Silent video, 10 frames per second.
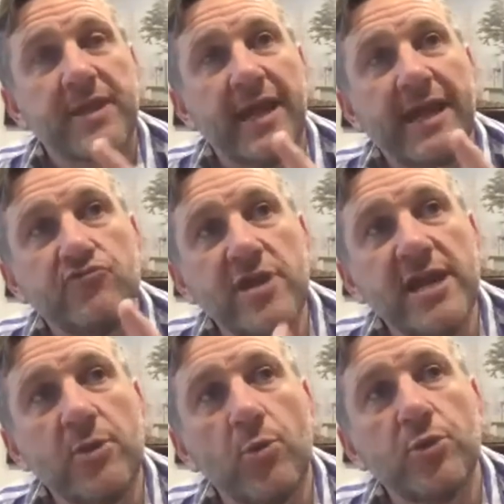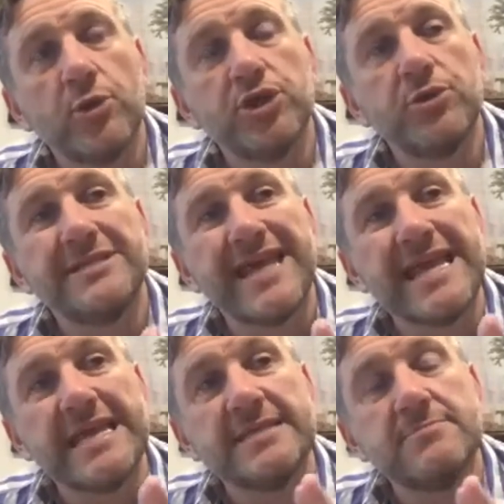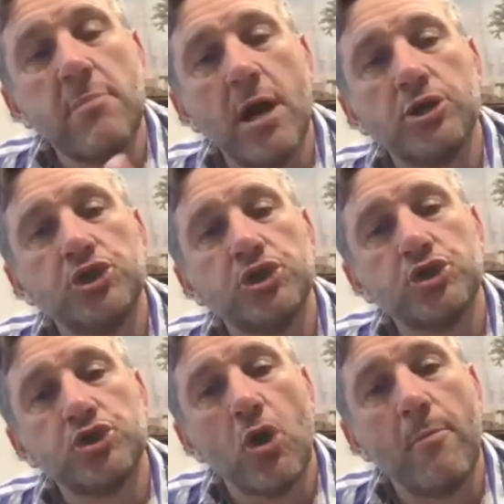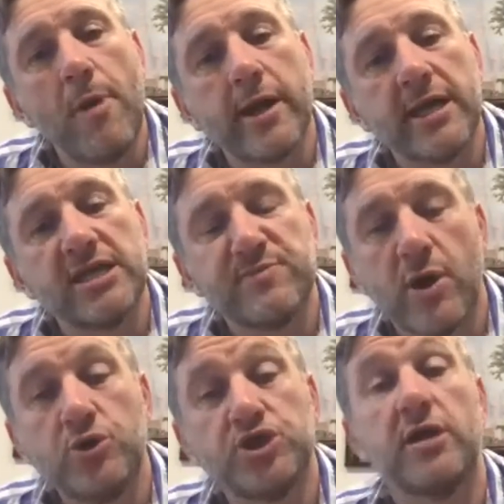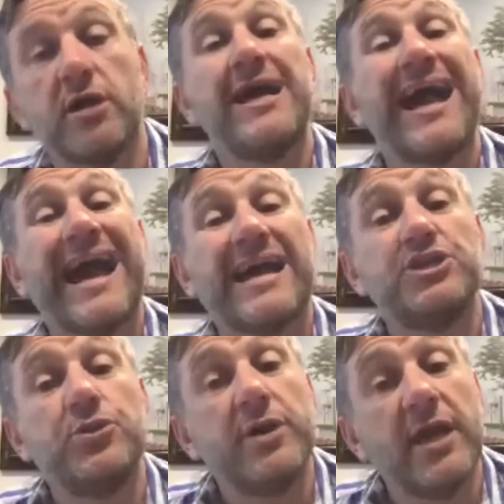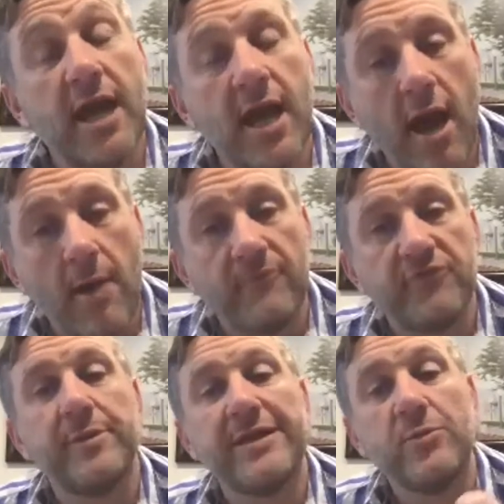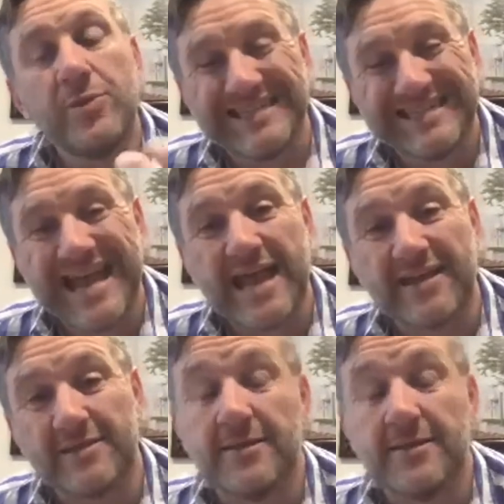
And really what you want to do is take as much stock market exposure as you can comfortably withstand.